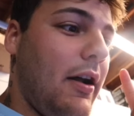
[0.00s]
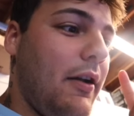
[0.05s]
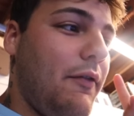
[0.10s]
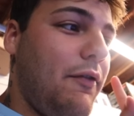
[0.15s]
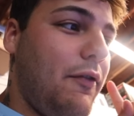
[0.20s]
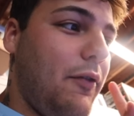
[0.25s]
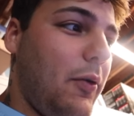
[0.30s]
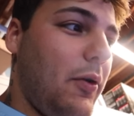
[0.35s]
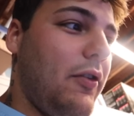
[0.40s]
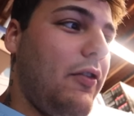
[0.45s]

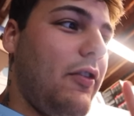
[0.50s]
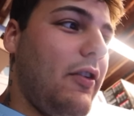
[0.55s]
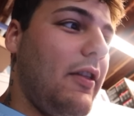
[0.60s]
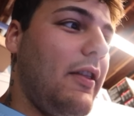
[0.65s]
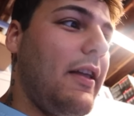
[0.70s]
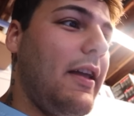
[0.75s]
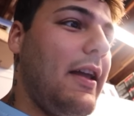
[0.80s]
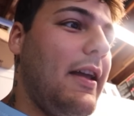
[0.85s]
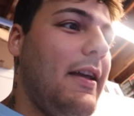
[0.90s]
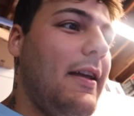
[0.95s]

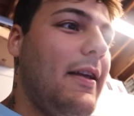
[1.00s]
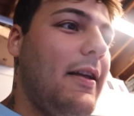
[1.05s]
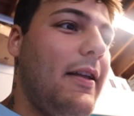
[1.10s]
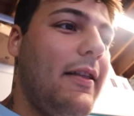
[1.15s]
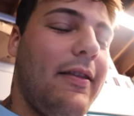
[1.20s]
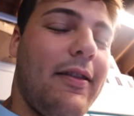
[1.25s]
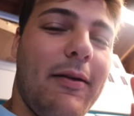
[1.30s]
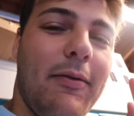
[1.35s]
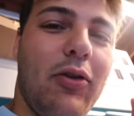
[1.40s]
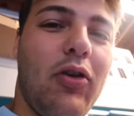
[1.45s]
Unfortunately,
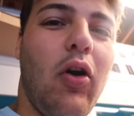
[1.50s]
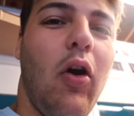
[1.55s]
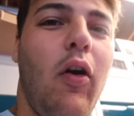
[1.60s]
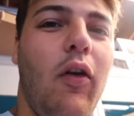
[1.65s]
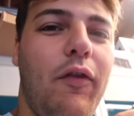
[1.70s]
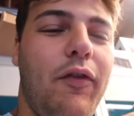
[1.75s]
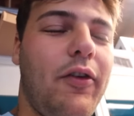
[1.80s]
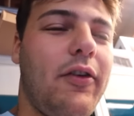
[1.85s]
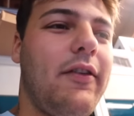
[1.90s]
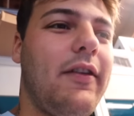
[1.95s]
the
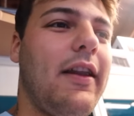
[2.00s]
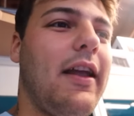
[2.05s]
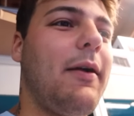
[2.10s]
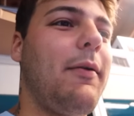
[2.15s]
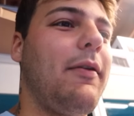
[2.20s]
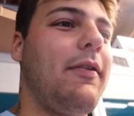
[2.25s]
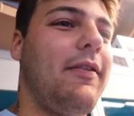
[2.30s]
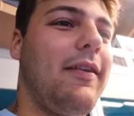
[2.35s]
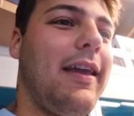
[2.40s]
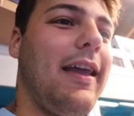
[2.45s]
goal for today
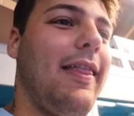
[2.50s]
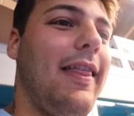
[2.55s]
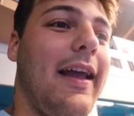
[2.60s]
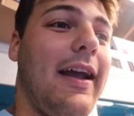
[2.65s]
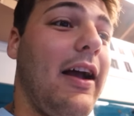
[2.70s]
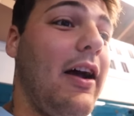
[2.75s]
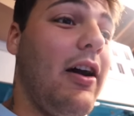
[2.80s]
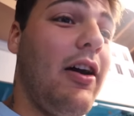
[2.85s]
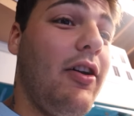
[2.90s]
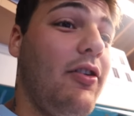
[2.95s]
was to get
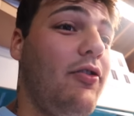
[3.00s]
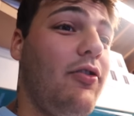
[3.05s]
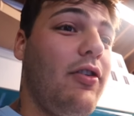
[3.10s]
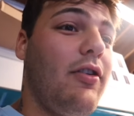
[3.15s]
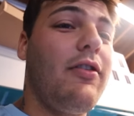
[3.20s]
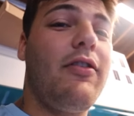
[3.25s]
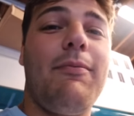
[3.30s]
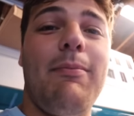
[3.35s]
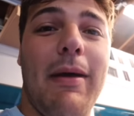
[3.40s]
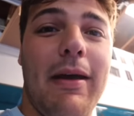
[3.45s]
like a
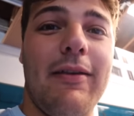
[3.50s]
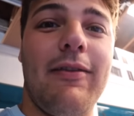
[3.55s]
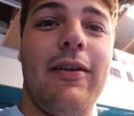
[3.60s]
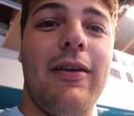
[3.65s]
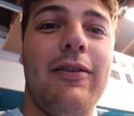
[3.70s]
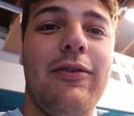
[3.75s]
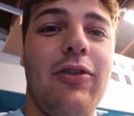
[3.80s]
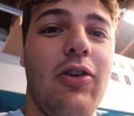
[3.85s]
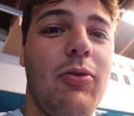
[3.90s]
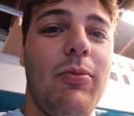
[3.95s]
hundred
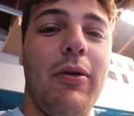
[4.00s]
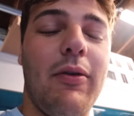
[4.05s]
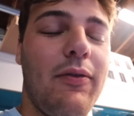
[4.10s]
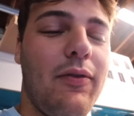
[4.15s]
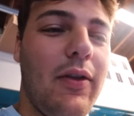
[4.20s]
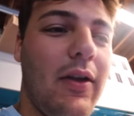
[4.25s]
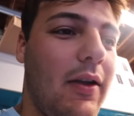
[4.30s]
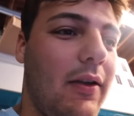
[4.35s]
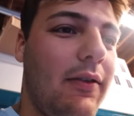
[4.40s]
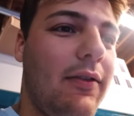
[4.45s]
Mexican turbo
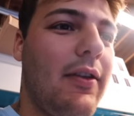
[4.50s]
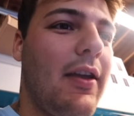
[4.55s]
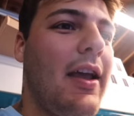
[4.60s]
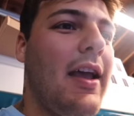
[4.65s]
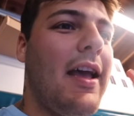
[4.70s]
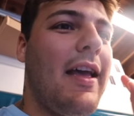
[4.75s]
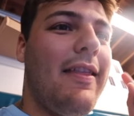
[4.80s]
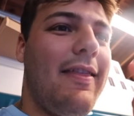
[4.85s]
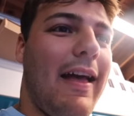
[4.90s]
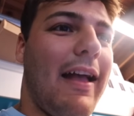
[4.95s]
snails.
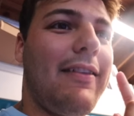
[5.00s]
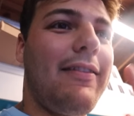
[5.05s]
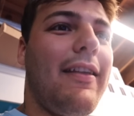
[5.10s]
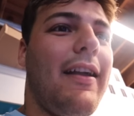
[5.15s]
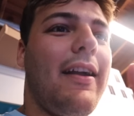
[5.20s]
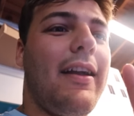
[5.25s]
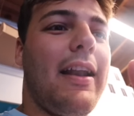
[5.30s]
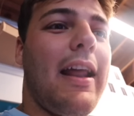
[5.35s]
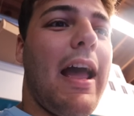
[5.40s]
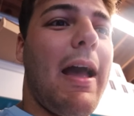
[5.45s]
That's
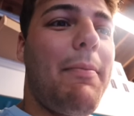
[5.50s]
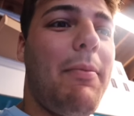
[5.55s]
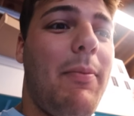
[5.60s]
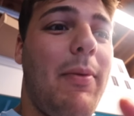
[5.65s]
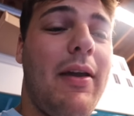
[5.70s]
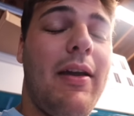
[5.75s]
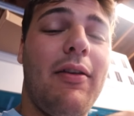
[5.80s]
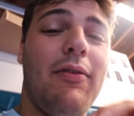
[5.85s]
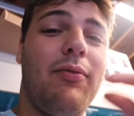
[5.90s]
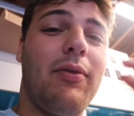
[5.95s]
not gonna happen
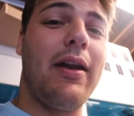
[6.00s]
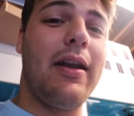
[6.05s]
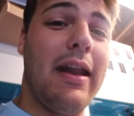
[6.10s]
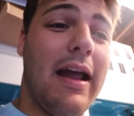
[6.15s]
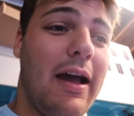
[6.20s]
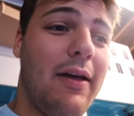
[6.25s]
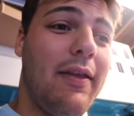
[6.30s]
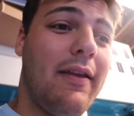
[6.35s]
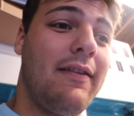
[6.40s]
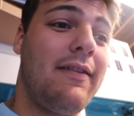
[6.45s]
because right
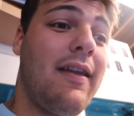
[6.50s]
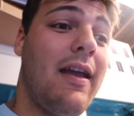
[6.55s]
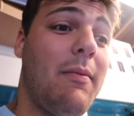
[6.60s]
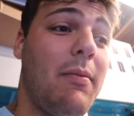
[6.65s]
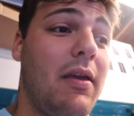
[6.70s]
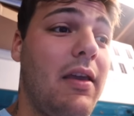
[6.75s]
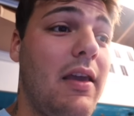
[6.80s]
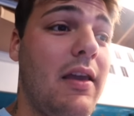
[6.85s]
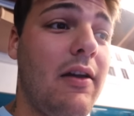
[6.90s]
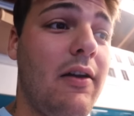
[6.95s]
now, this
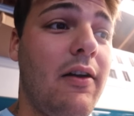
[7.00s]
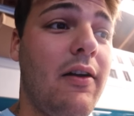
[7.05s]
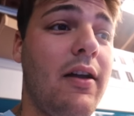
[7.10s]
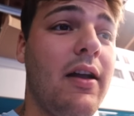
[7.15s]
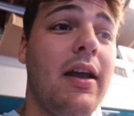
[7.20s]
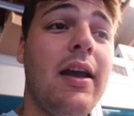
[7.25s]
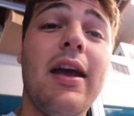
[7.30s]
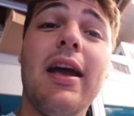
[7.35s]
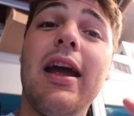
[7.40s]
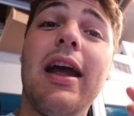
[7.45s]
time of year,
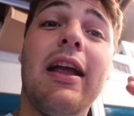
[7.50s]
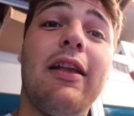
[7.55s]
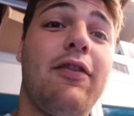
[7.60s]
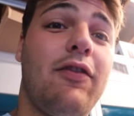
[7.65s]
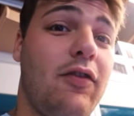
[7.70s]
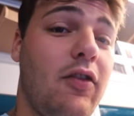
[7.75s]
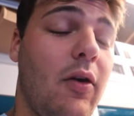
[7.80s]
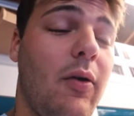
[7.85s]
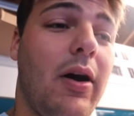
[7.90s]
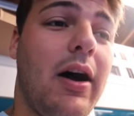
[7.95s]

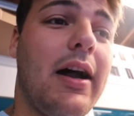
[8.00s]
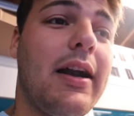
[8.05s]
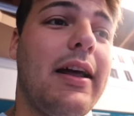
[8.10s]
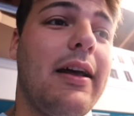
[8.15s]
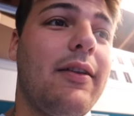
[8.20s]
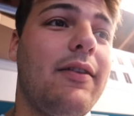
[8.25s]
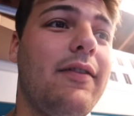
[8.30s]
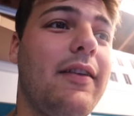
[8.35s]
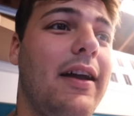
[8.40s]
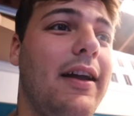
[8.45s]
it's so hot
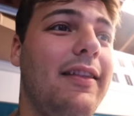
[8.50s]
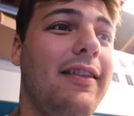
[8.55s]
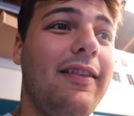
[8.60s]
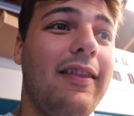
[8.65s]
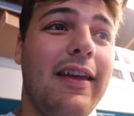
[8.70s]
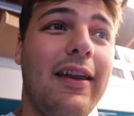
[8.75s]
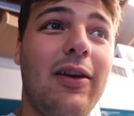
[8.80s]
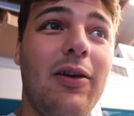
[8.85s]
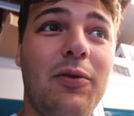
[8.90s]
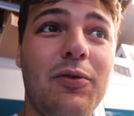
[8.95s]
outside that
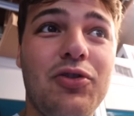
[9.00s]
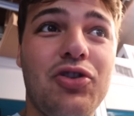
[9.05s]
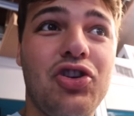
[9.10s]
they don't